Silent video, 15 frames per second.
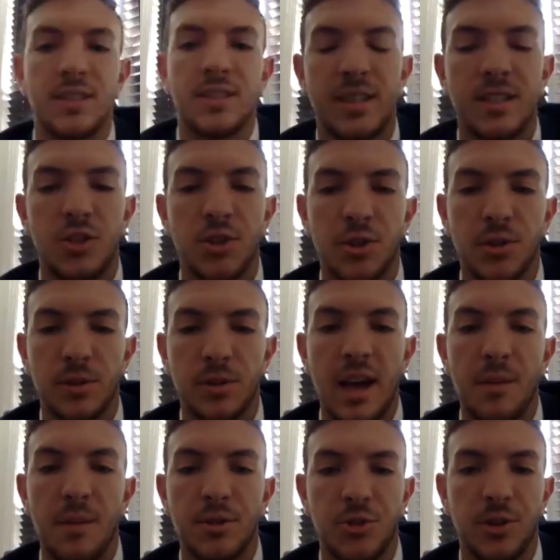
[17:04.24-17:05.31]
since your
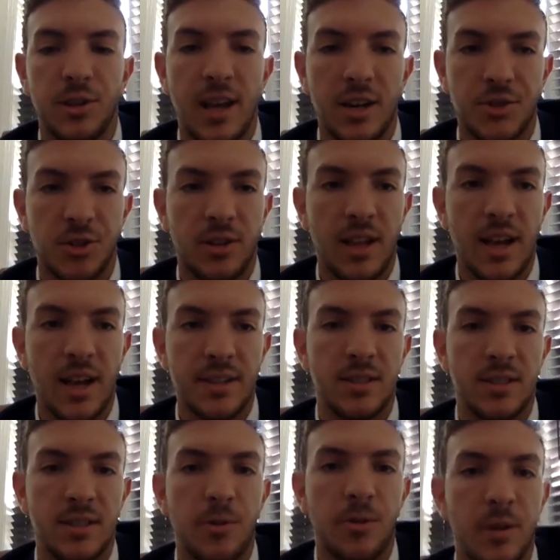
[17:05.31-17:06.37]
chemistry lecture class is
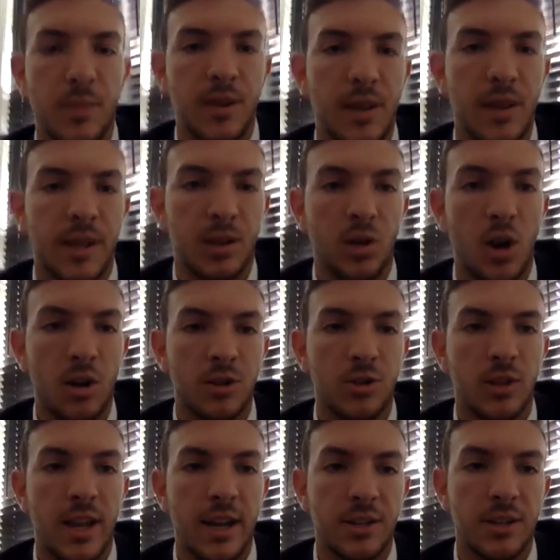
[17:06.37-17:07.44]
going to be like a large
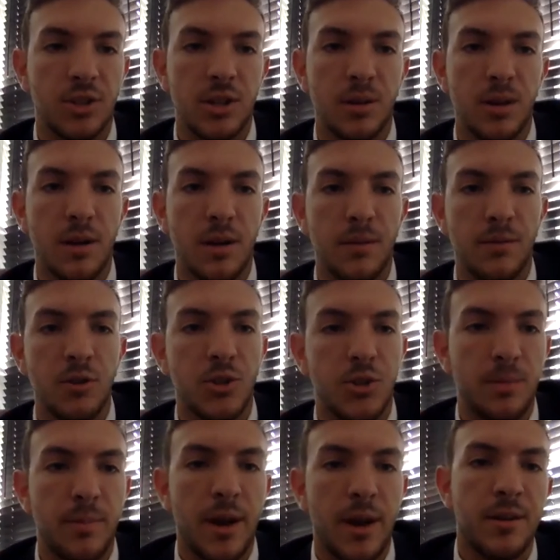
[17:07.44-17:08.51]
lecture of usually
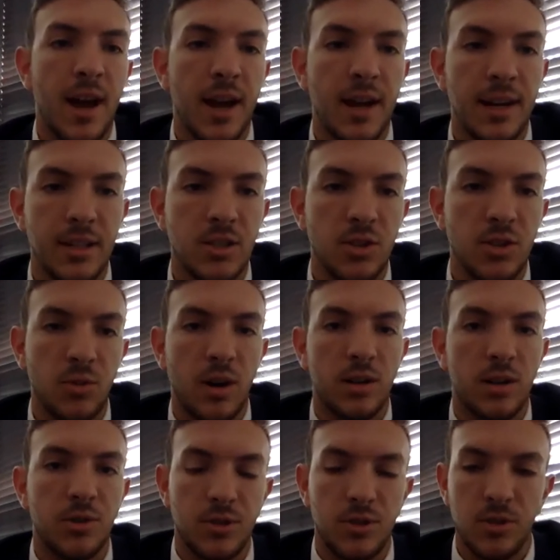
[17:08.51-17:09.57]
about 90 to
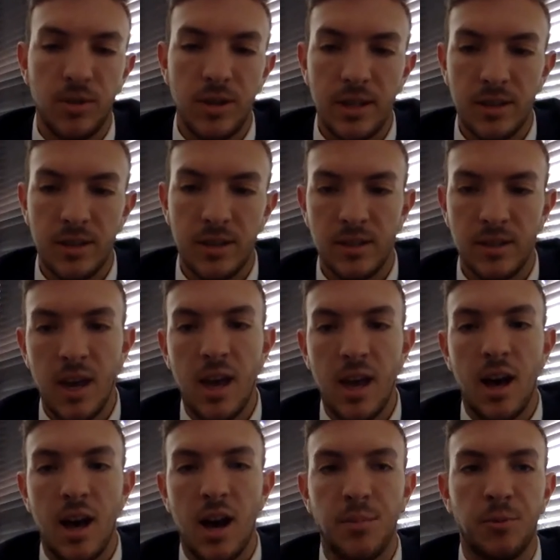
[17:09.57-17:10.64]
100 students,
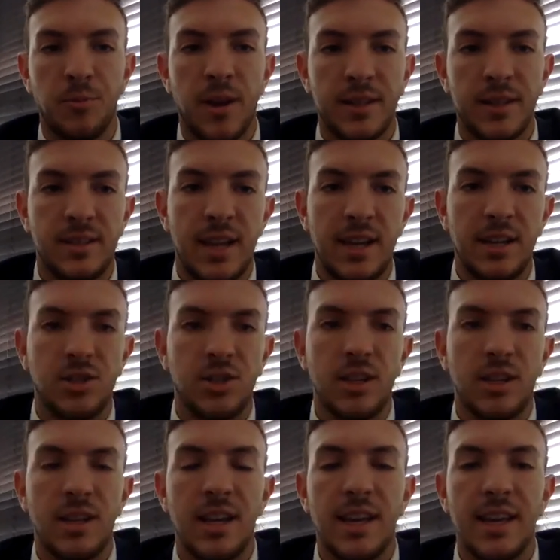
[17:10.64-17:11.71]
your
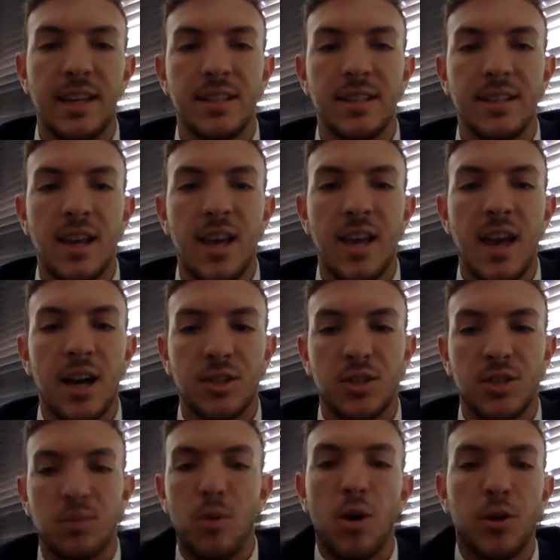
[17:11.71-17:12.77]
recitation is a
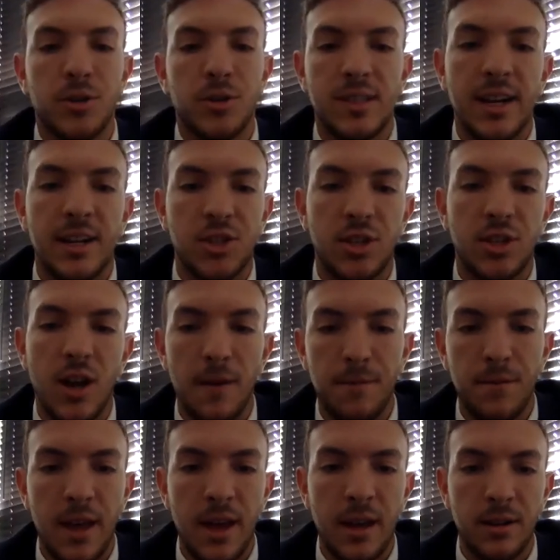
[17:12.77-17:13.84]
smaller section of
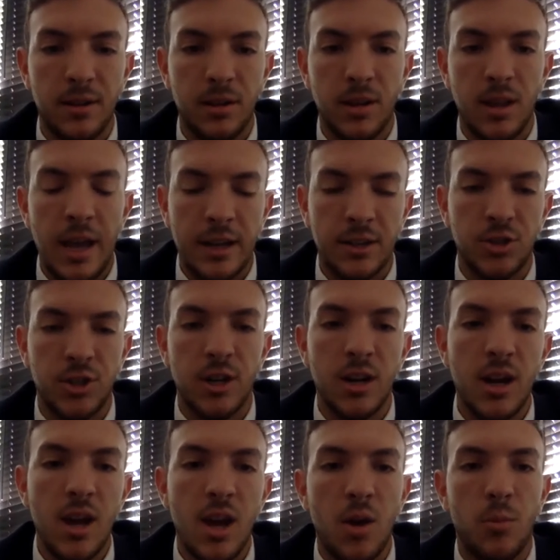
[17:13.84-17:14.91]
that
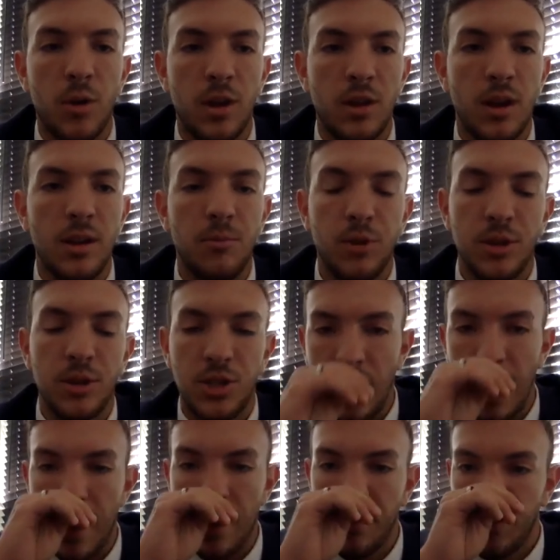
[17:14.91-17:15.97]
lecture in which you
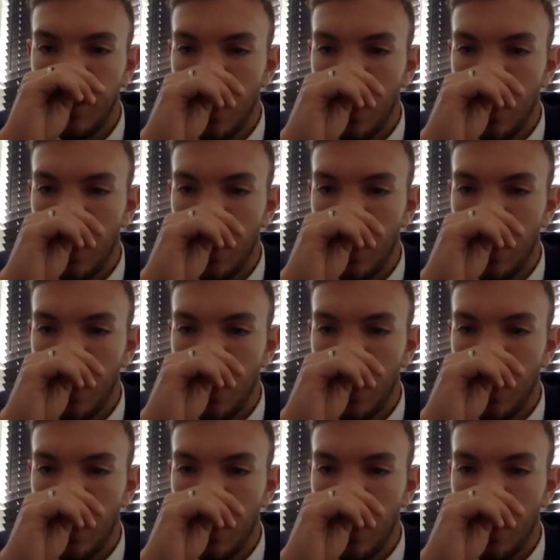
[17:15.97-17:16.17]
have